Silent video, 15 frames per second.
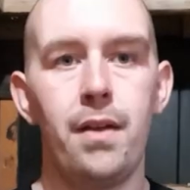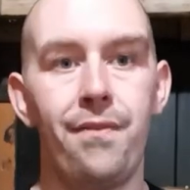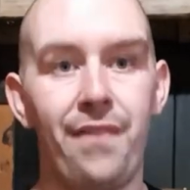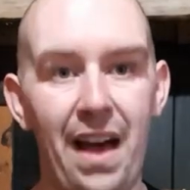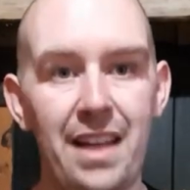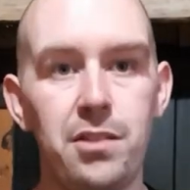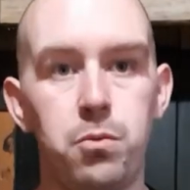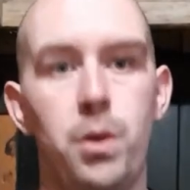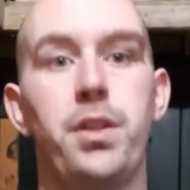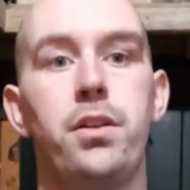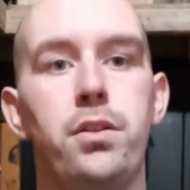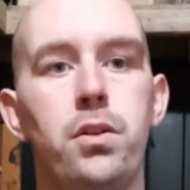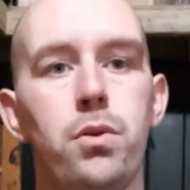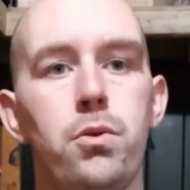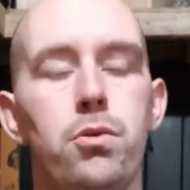That's when you
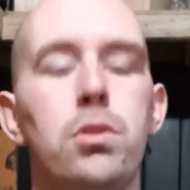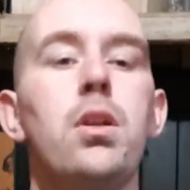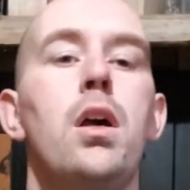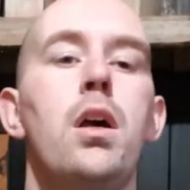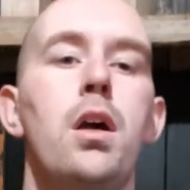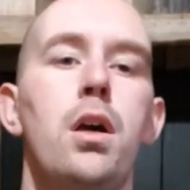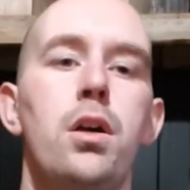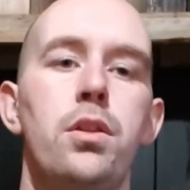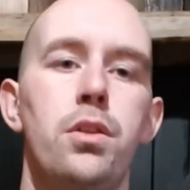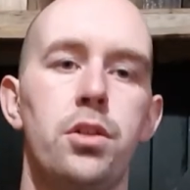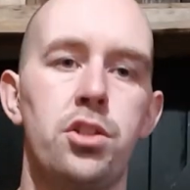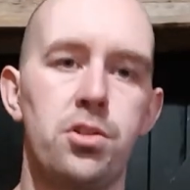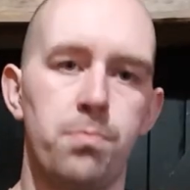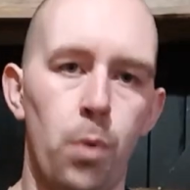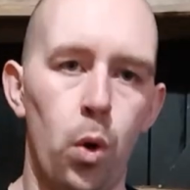use the
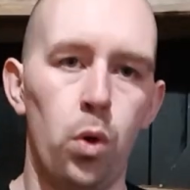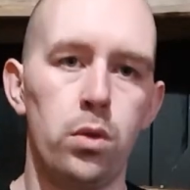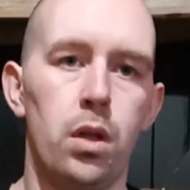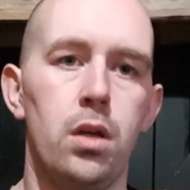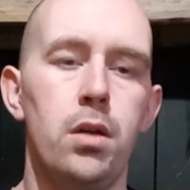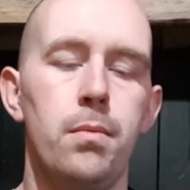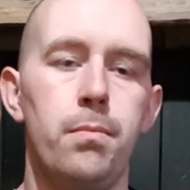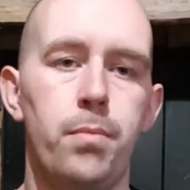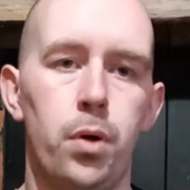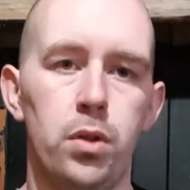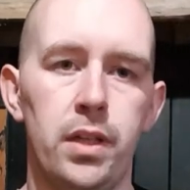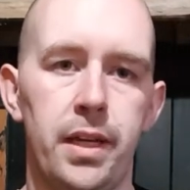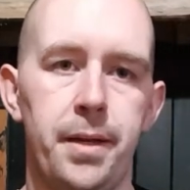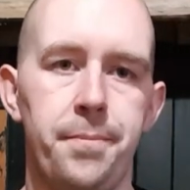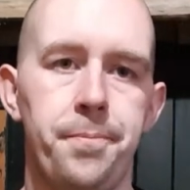smaller
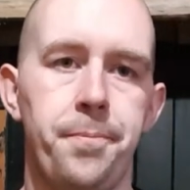pulley.